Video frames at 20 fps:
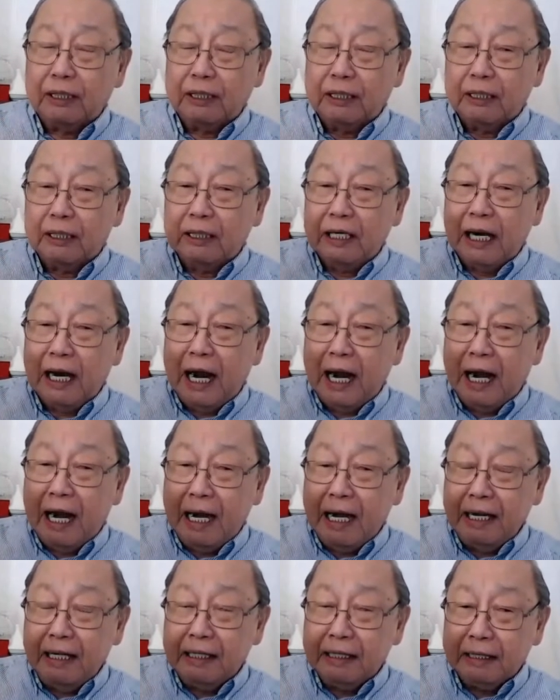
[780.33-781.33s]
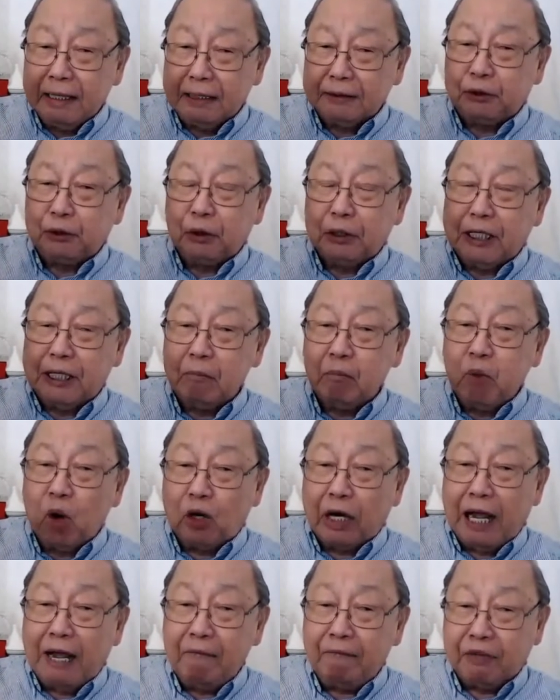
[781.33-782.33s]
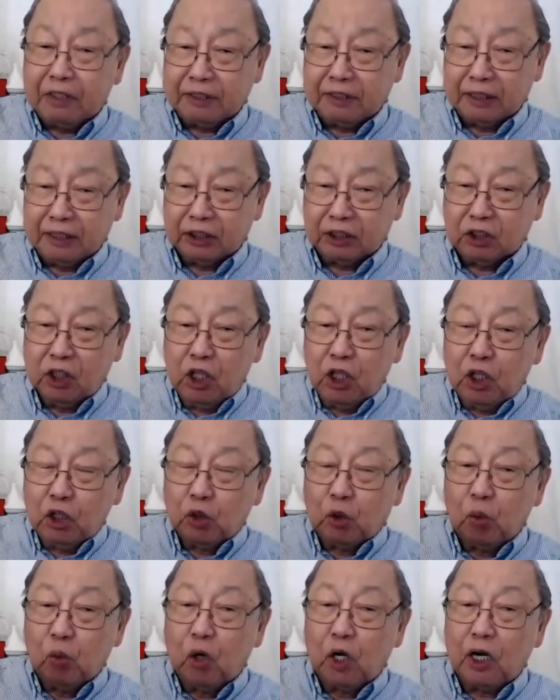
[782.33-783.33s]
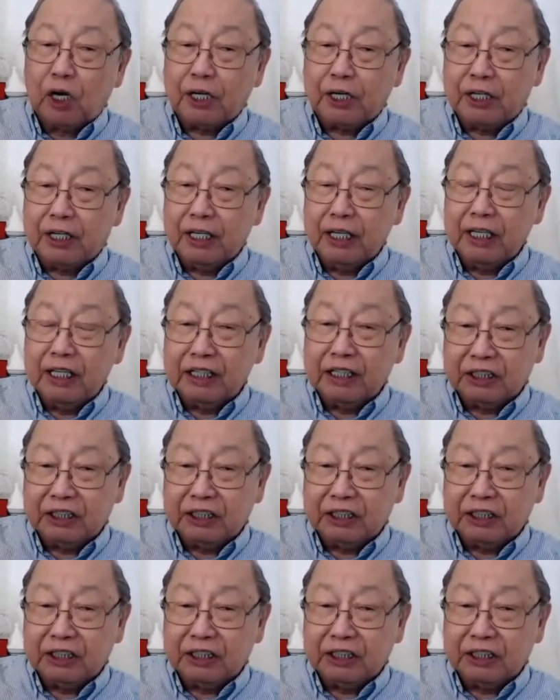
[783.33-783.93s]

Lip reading: to give more emphasis to work in